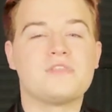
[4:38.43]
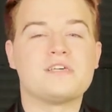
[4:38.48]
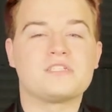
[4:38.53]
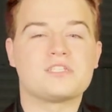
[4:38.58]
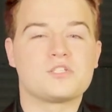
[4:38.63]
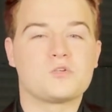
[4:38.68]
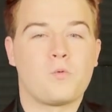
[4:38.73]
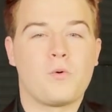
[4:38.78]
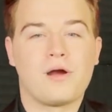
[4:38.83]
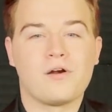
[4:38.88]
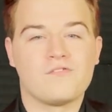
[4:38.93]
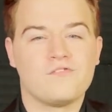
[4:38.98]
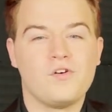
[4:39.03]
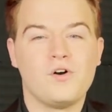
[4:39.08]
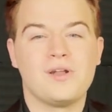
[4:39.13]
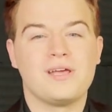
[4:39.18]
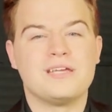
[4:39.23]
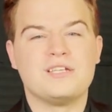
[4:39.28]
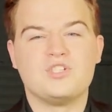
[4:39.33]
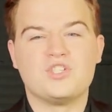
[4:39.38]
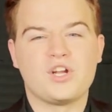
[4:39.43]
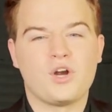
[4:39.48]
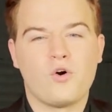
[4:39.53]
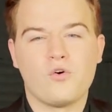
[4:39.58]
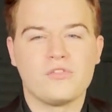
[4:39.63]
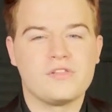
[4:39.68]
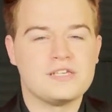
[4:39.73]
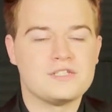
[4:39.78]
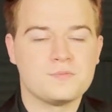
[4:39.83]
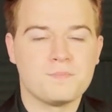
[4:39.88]
all this square footage and
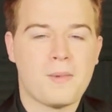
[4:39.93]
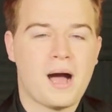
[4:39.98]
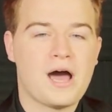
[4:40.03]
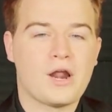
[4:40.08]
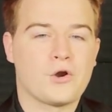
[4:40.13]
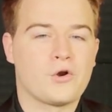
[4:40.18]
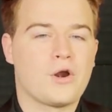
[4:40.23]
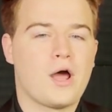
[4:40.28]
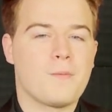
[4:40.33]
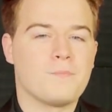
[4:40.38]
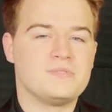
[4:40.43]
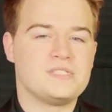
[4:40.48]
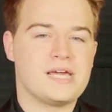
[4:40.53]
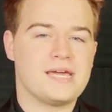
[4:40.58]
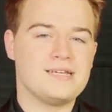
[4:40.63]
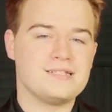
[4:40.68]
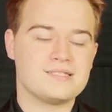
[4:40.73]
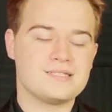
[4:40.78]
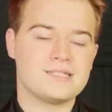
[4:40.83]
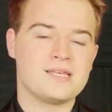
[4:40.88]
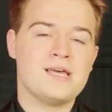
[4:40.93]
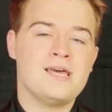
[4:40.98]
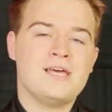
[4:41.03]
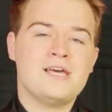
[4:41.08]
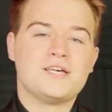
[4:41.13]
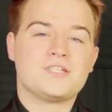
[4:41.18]
all these modern updates.